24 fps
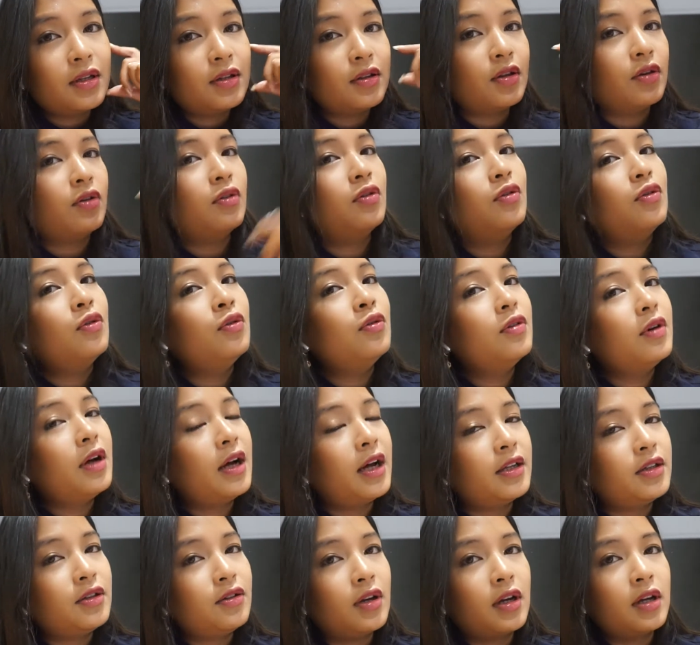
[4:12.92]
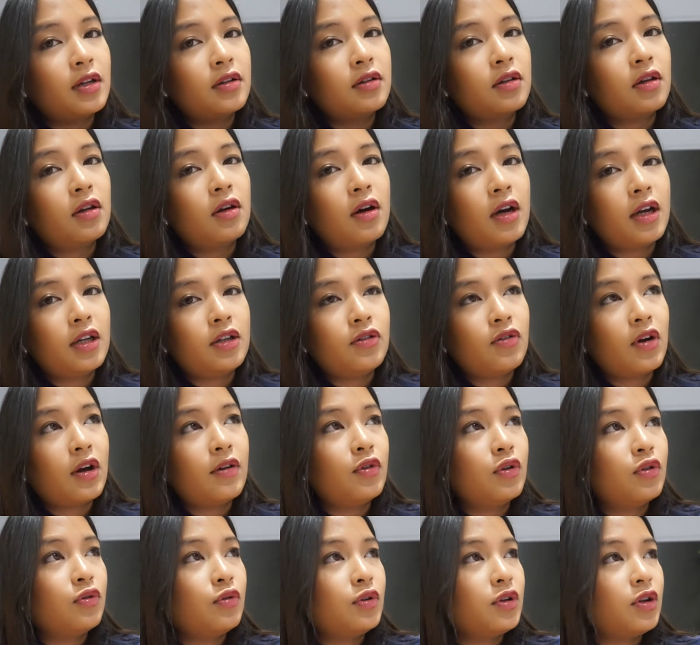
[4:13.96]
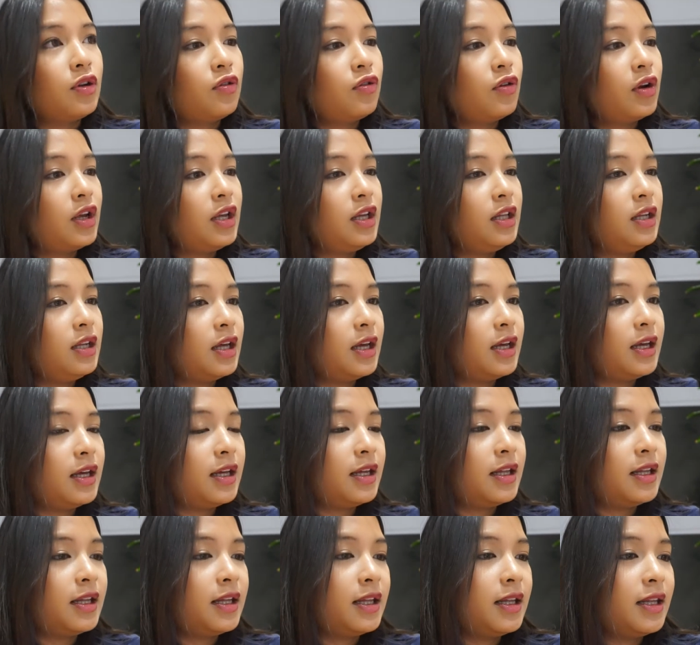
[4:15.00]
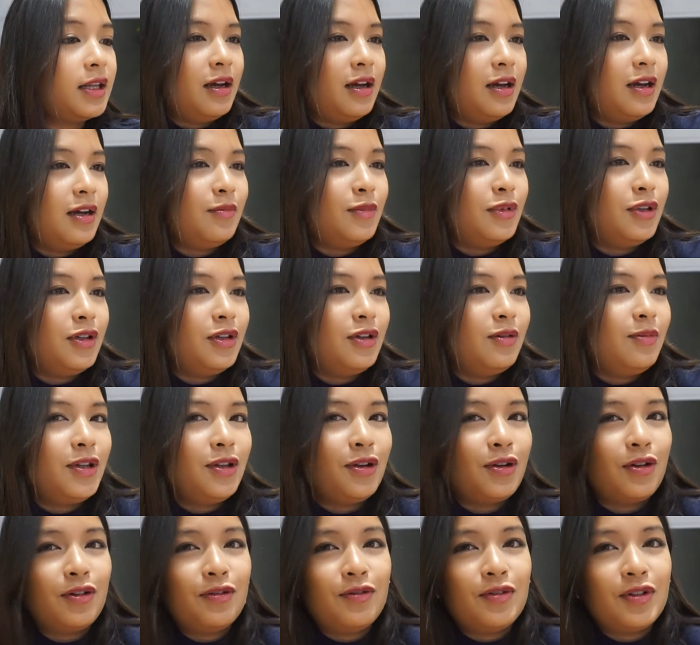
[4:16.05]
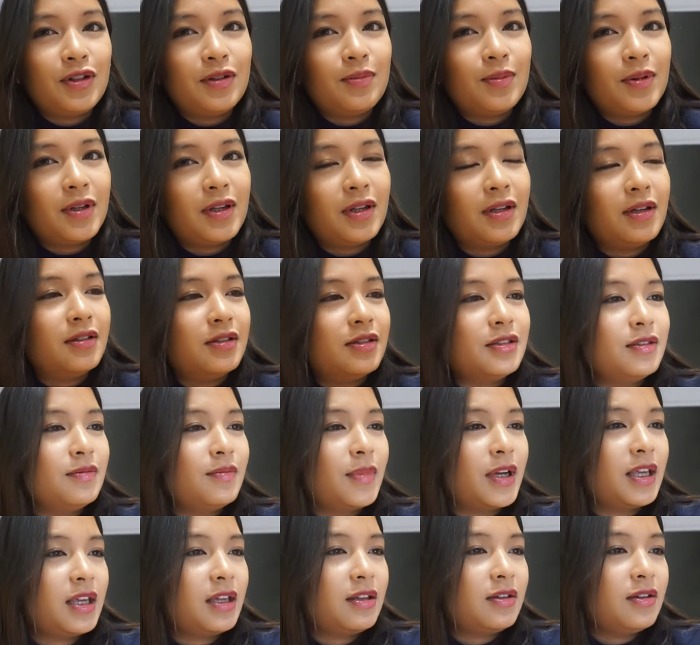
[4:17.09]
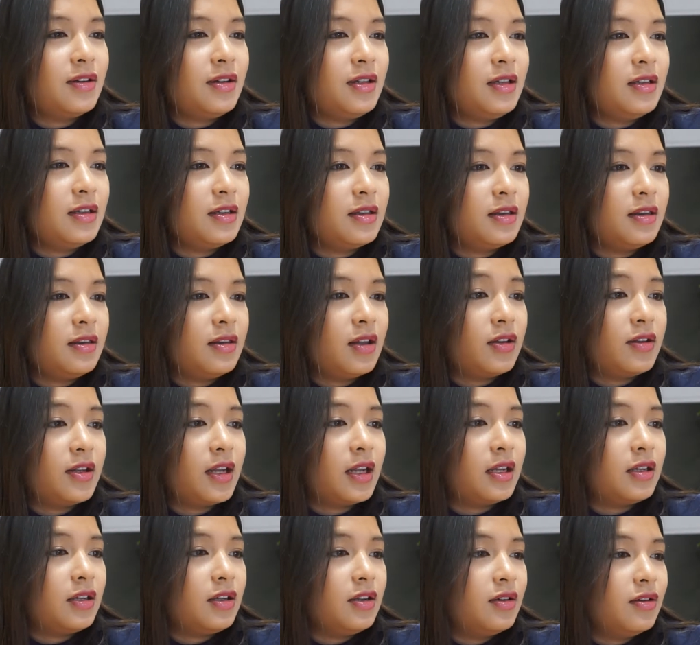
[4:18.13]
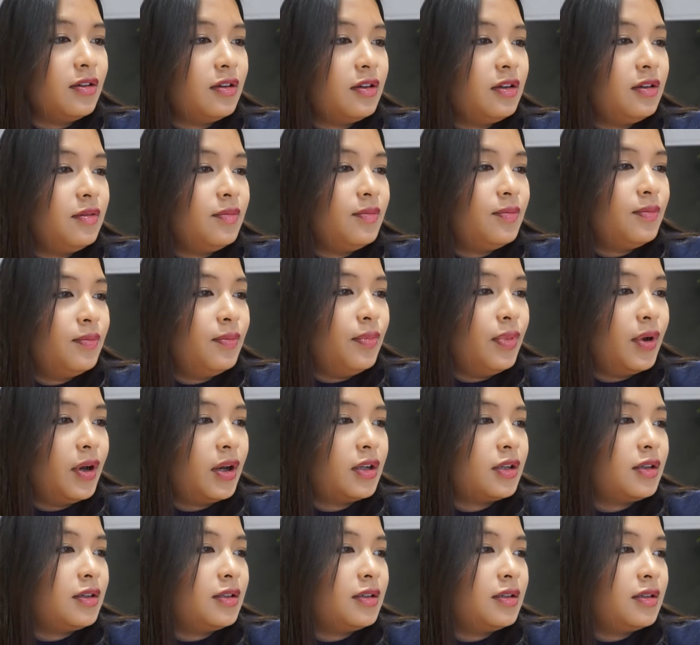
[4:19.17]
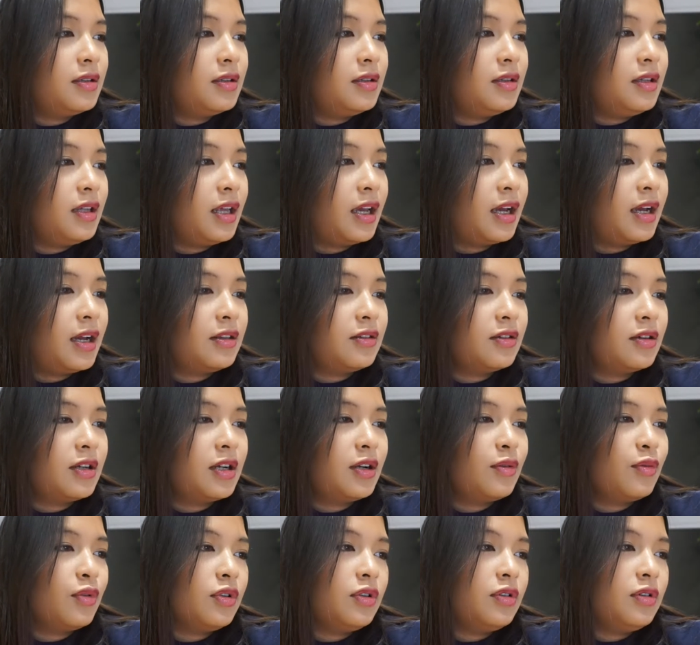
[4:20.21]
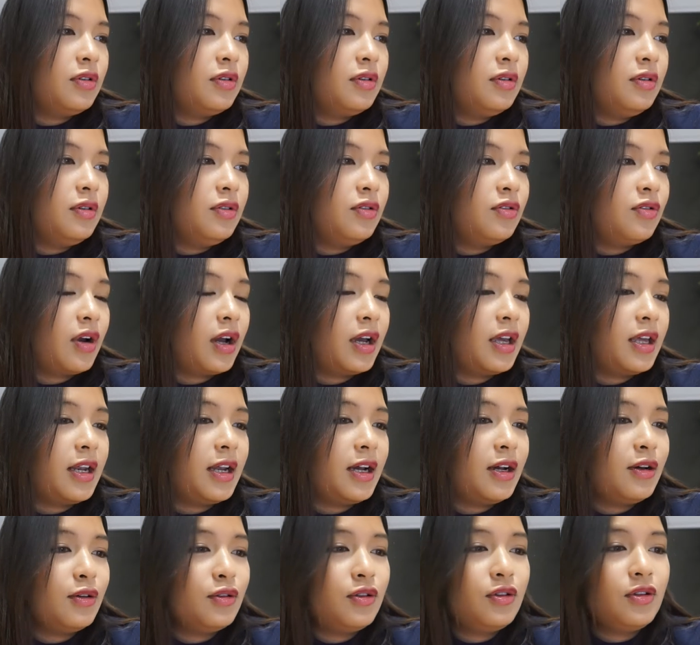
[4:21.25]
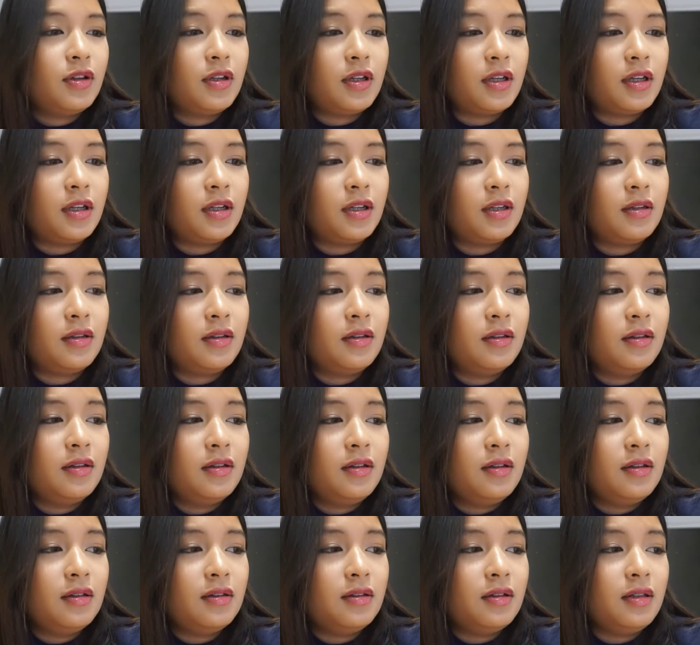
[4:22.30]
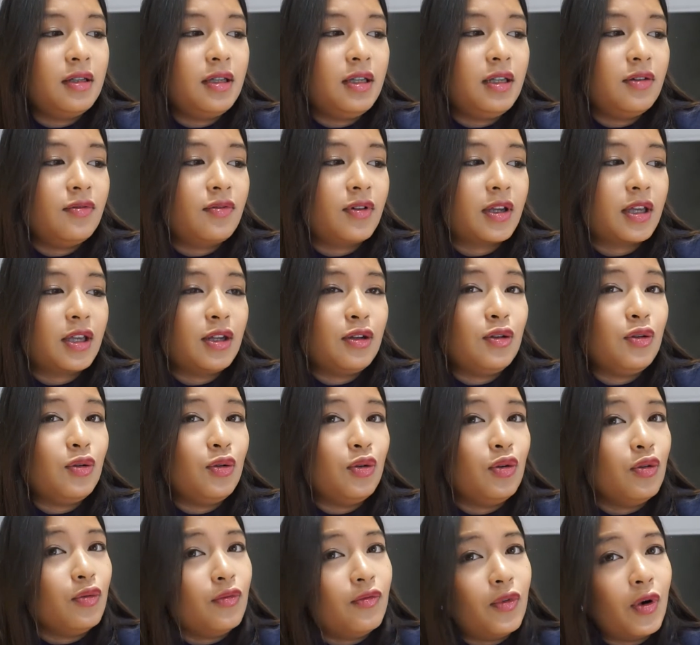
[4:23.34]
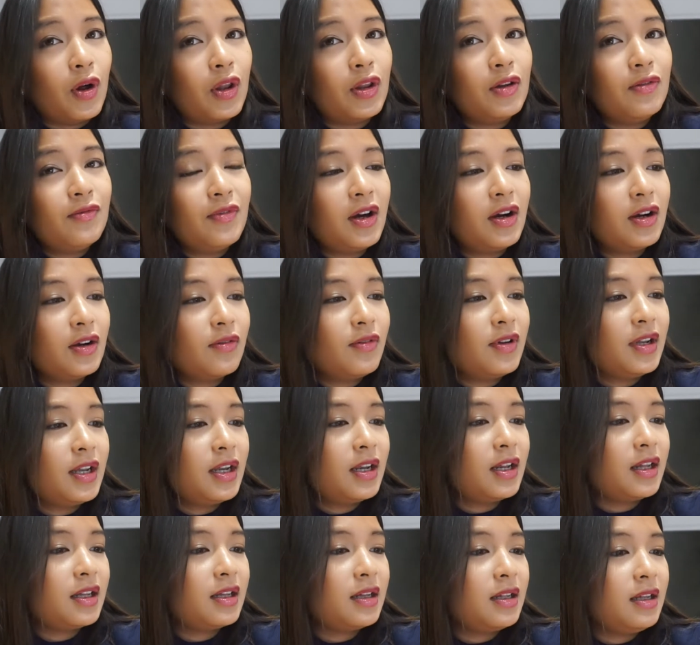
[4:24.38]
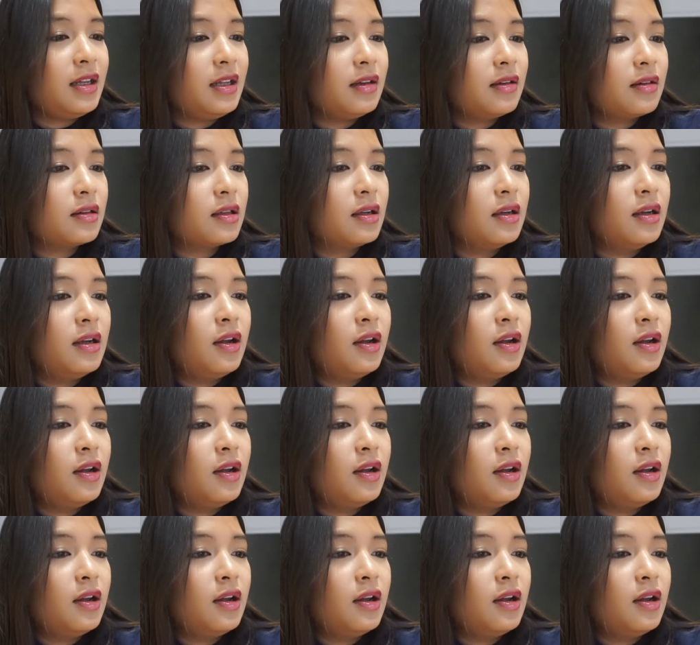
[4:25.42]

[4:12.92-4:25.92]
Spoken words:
So as you guys saw, I traveled with the train and I'm a little bit nervous because my Cantonese is not that good, but yeah, I thought I would try it out and see if I can do one vlog with it at least.